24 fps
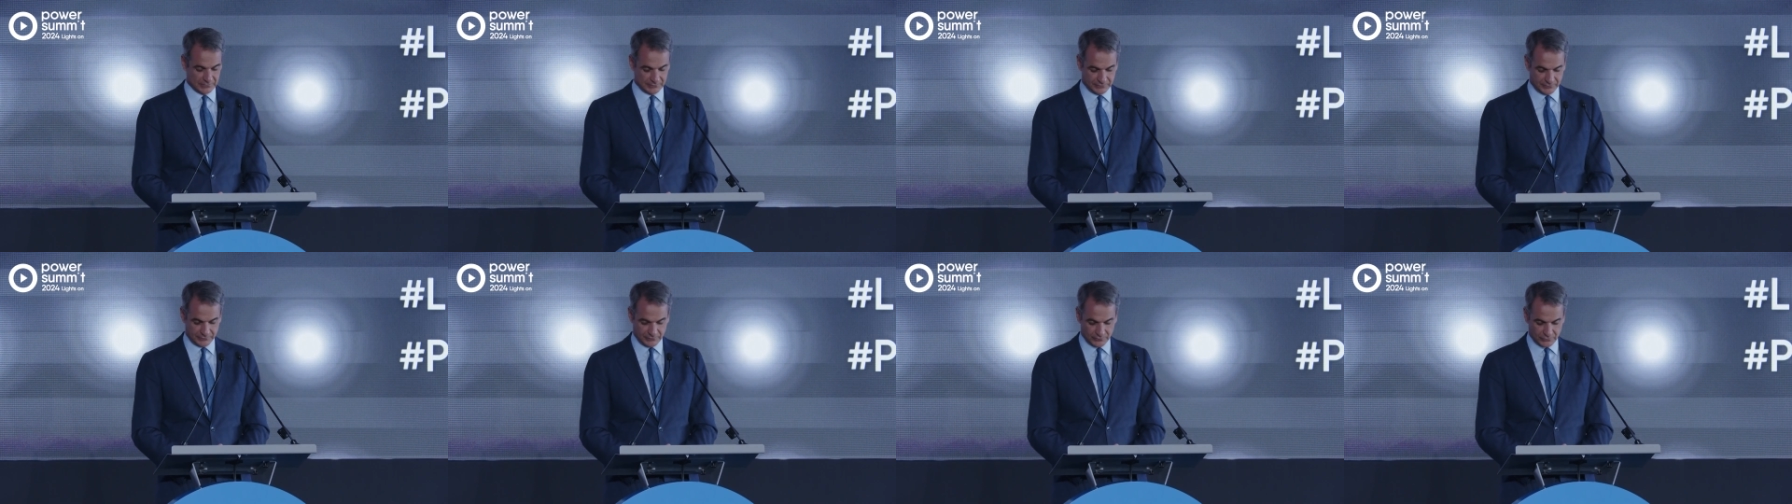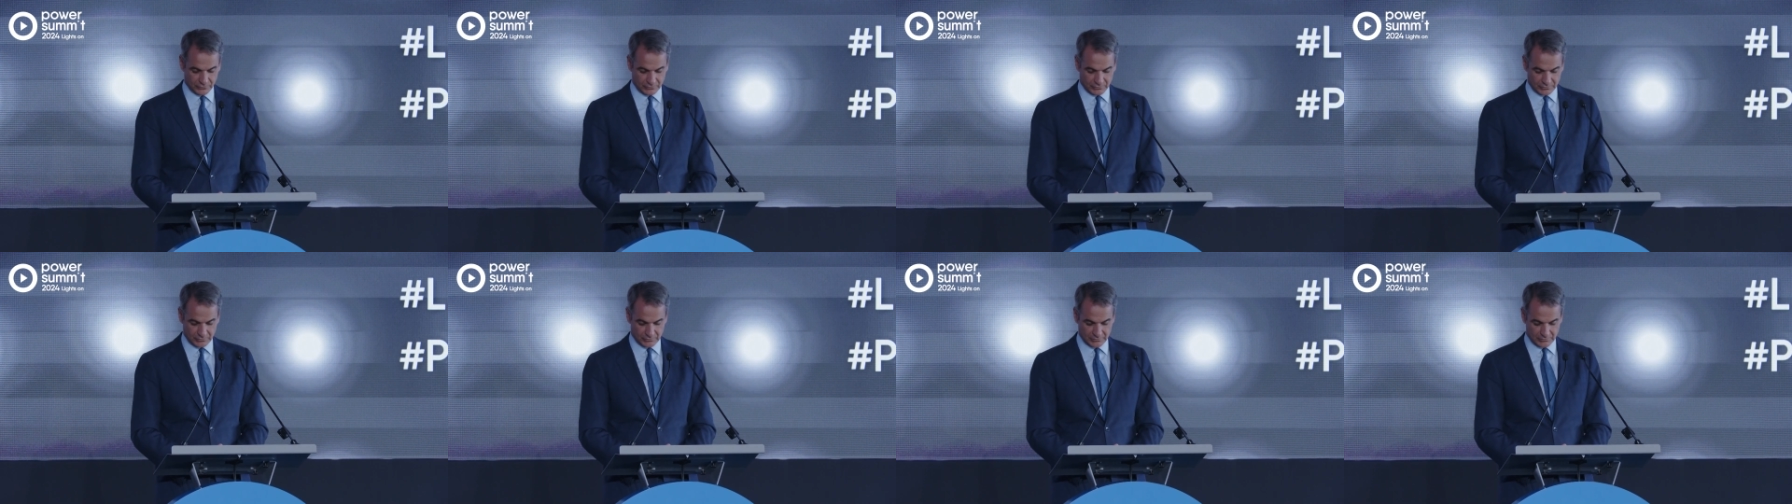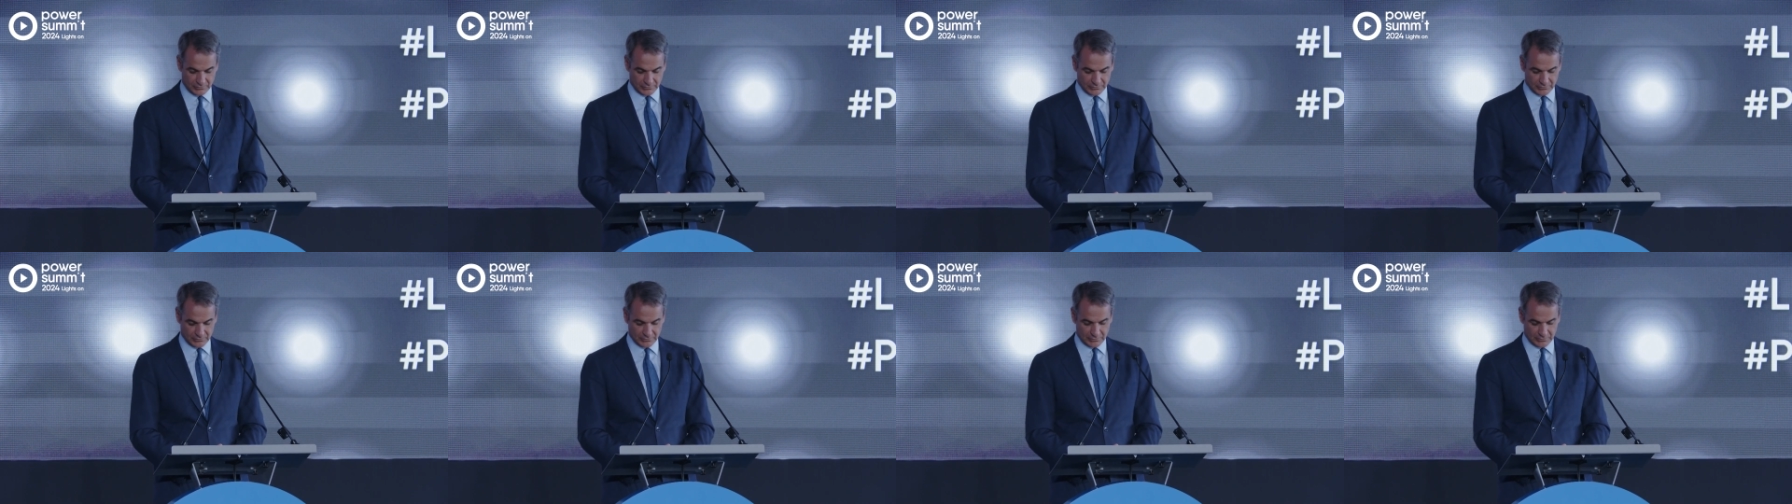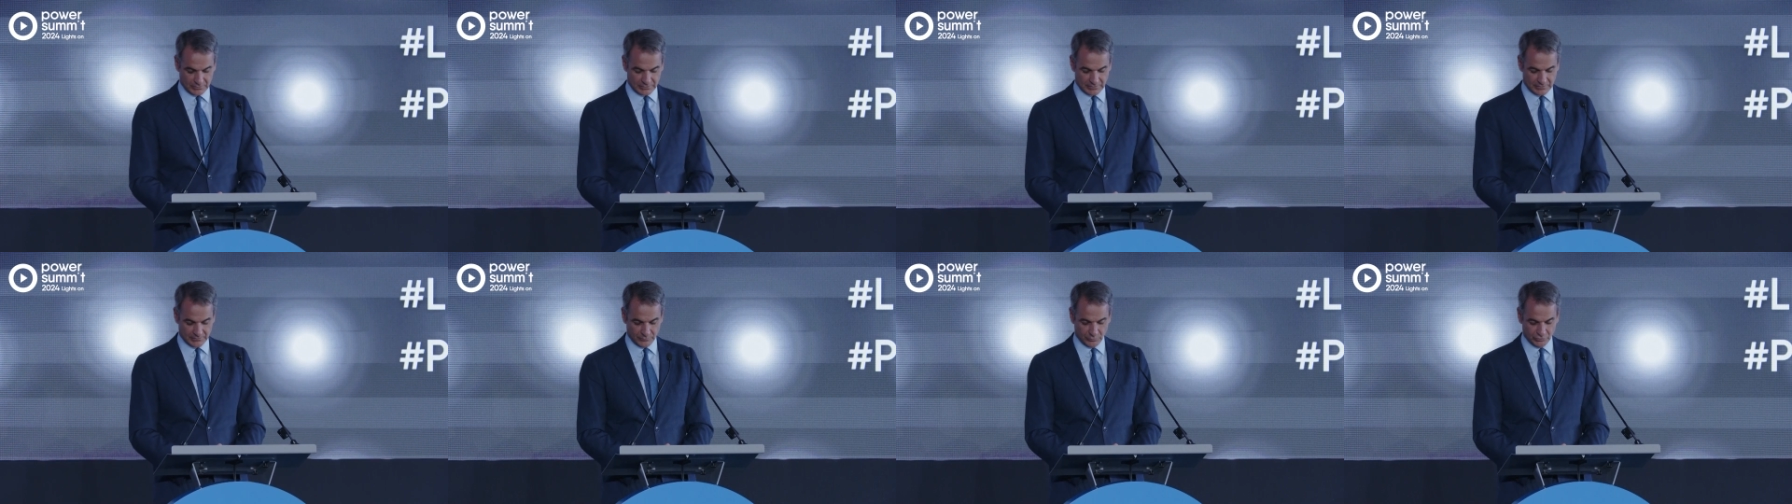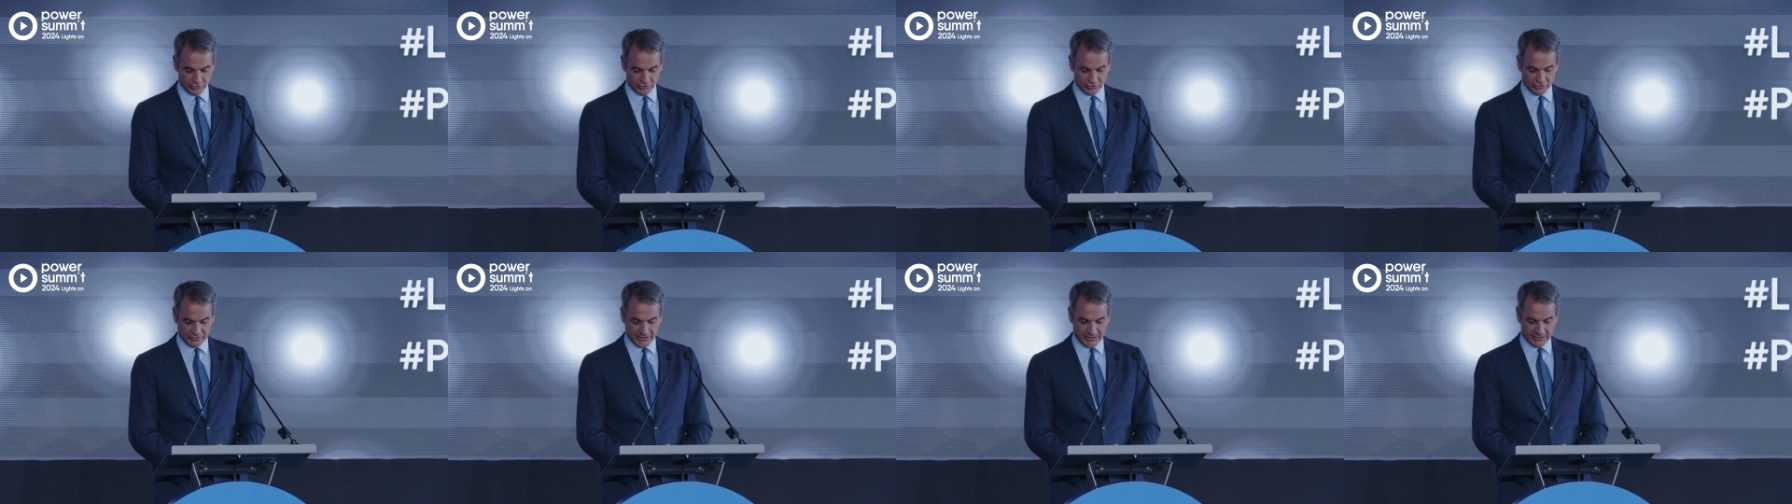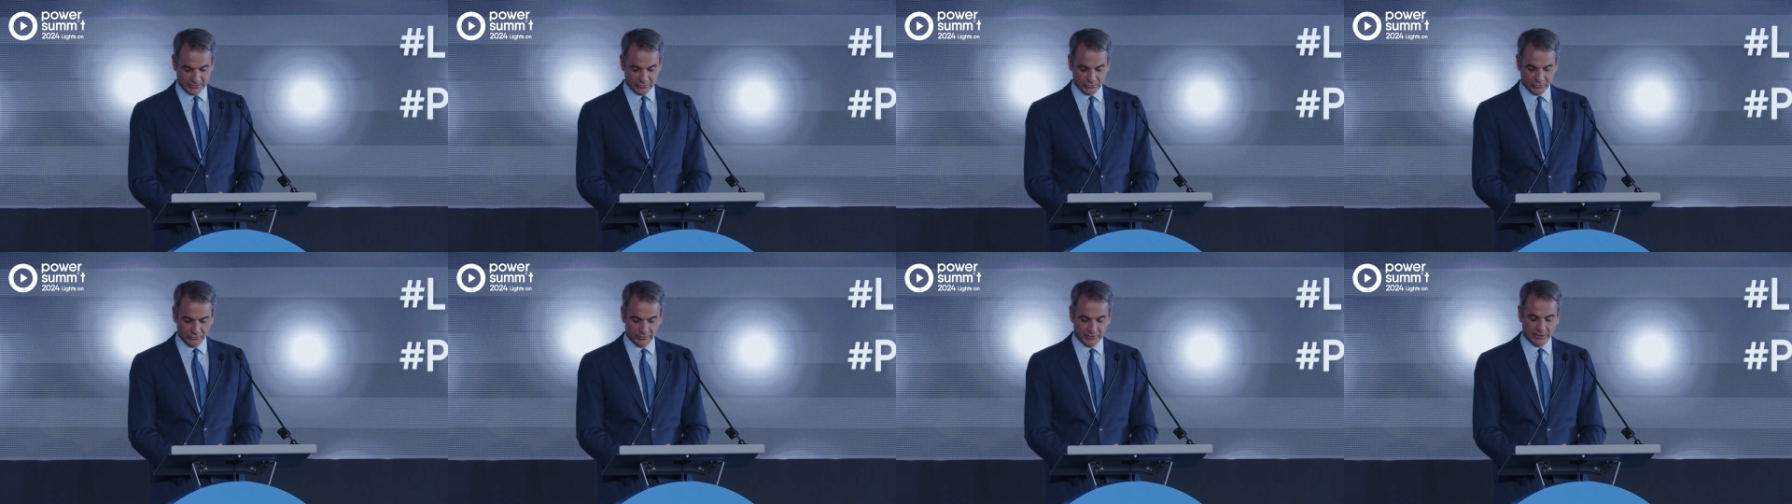for which led
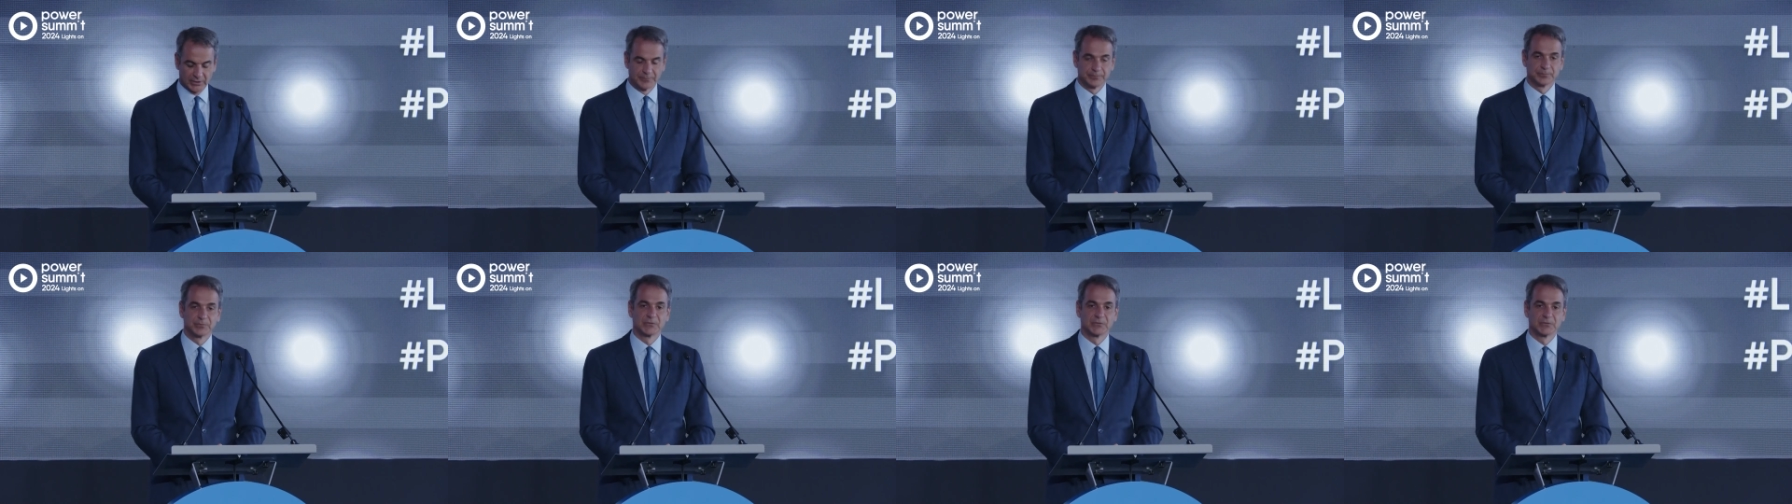to the